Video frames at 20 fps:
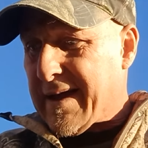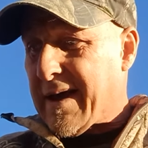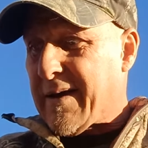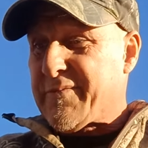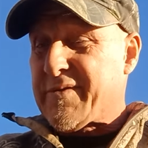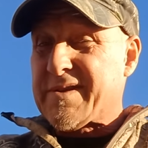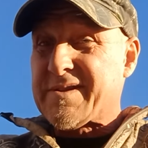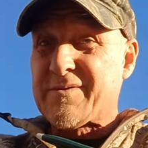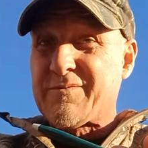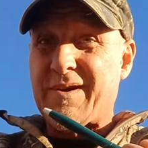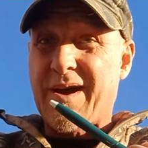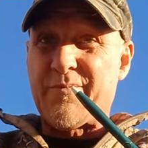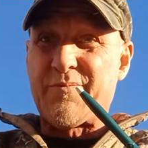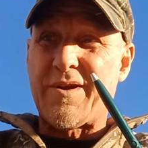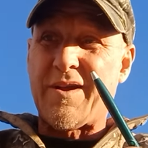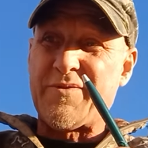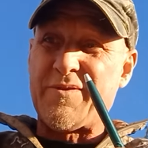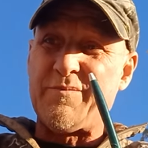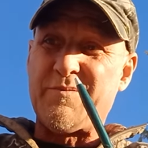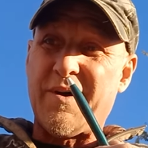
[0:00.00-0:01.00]
this is why I
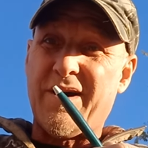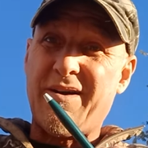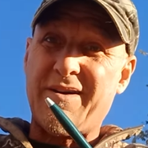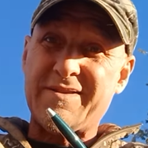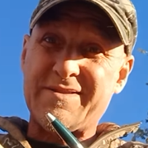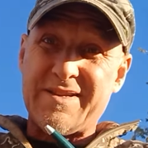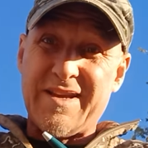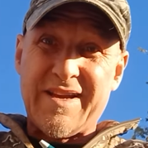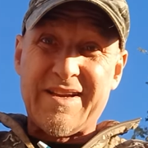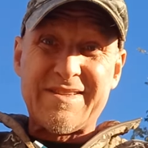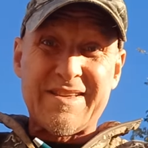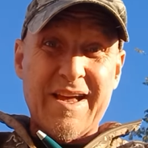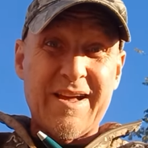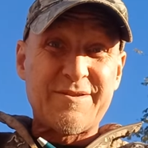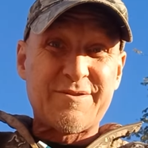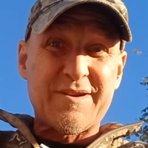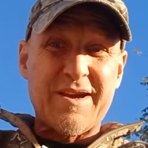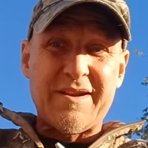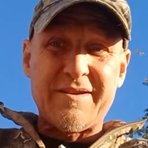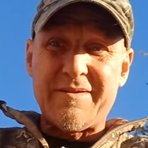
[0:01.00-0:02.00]
brought the box, because I
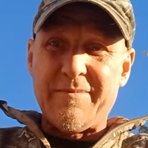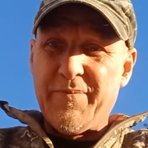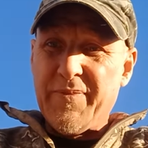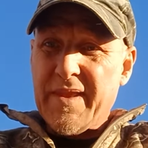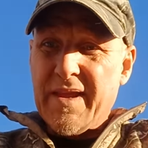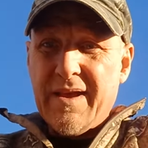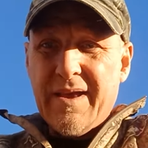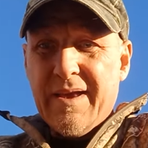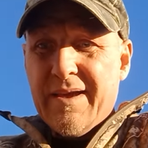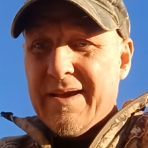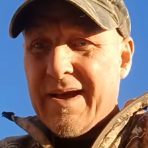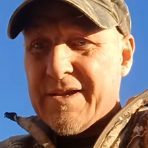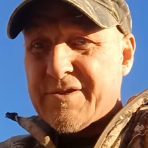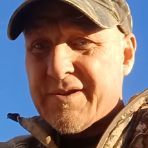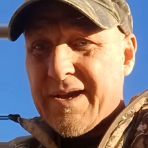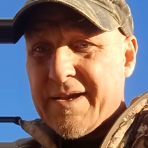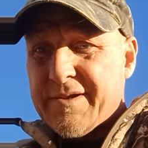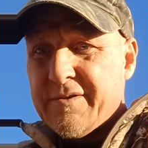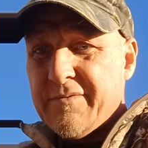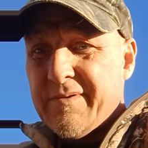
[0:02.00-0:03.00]

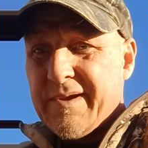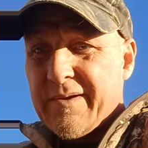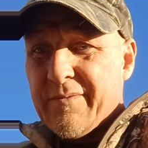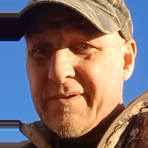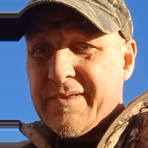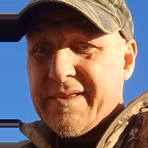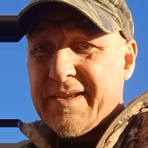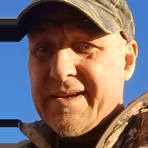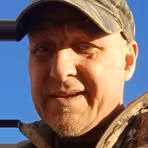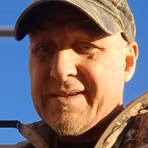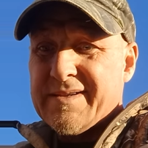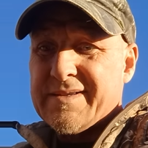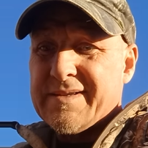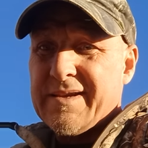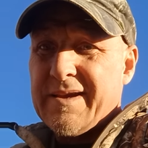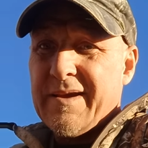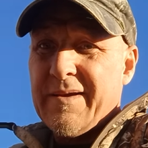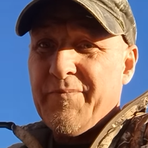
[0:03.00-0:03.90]
tried doing it with this